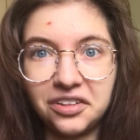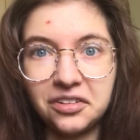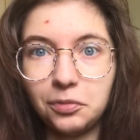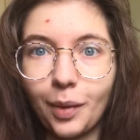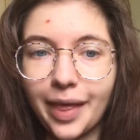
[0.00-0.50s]

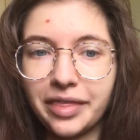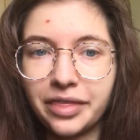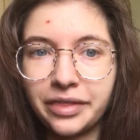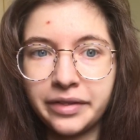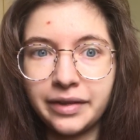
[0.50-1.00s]

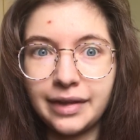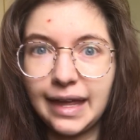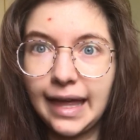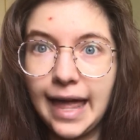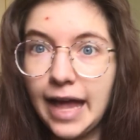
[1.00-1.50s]
with
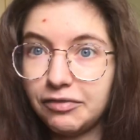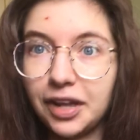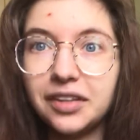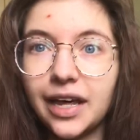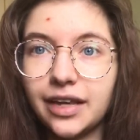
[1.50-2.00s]

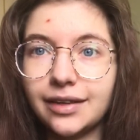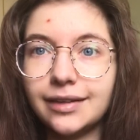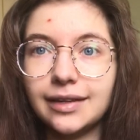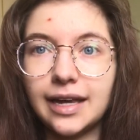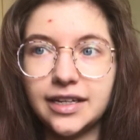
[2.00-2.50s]
everything
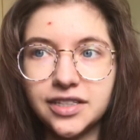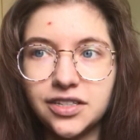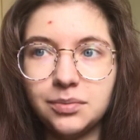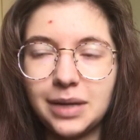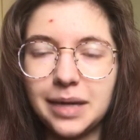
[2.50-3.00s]
and
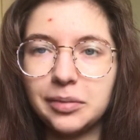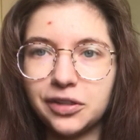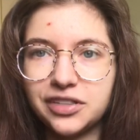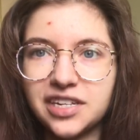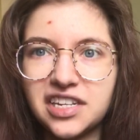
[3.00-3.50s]
to be
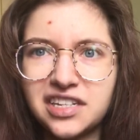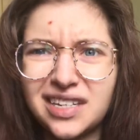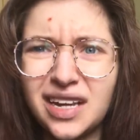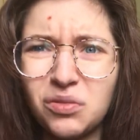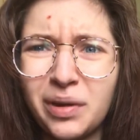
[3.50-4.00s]
able to
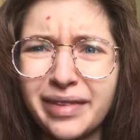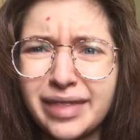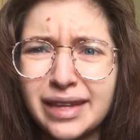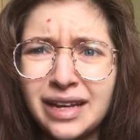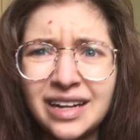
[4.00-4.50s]
sit with